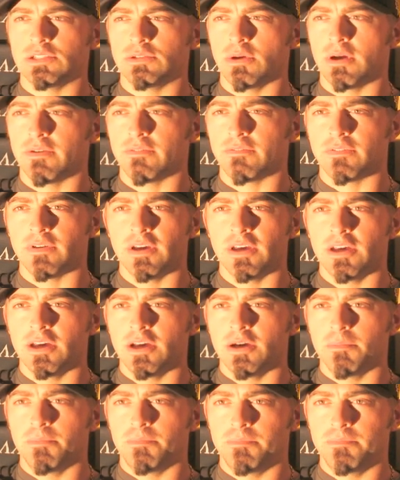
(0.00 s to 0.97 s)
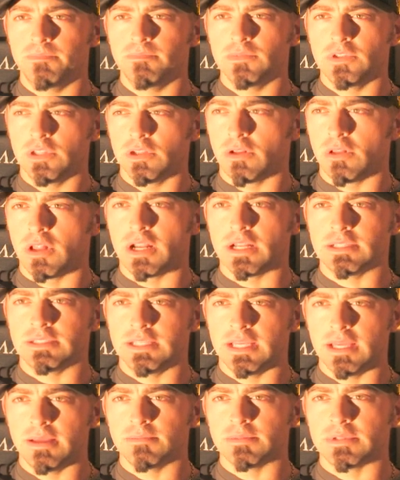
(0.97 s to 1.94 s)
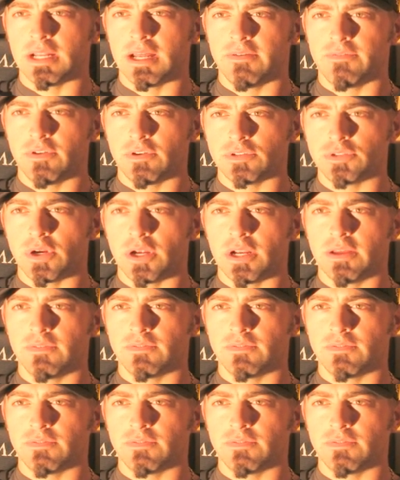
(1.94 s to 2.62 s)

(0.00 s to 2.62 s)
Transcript: You have, a lot of teams that have their training